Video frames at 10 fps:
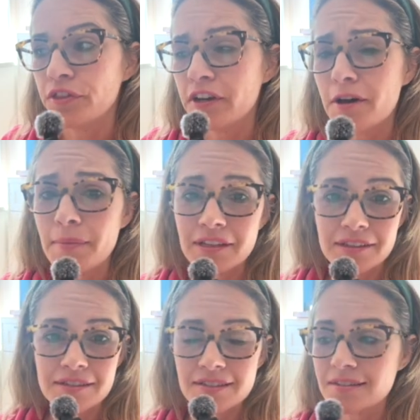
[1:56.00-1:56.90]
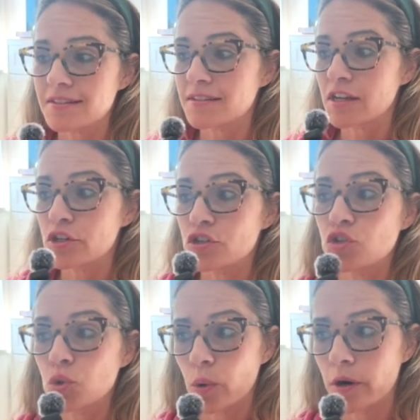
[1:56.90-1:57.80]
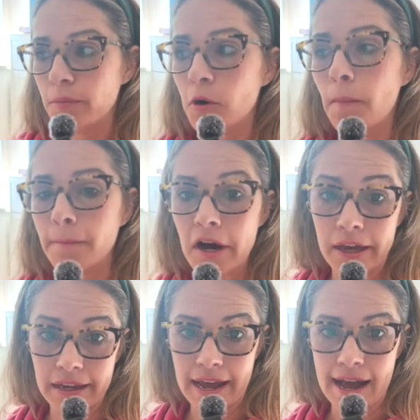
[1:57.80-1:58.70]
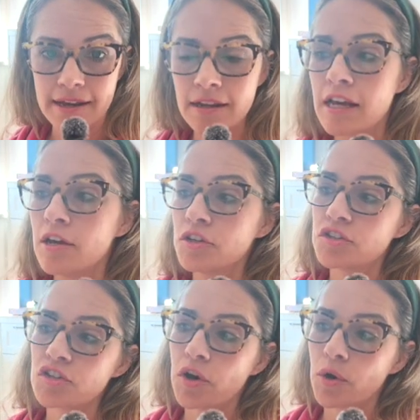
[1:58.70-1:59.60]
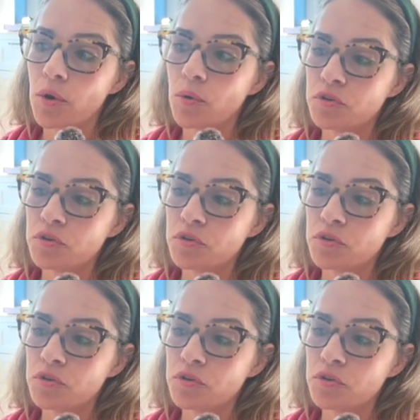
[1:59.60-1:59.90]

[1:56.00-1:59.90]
thing on my list is this adorable bucket hat. So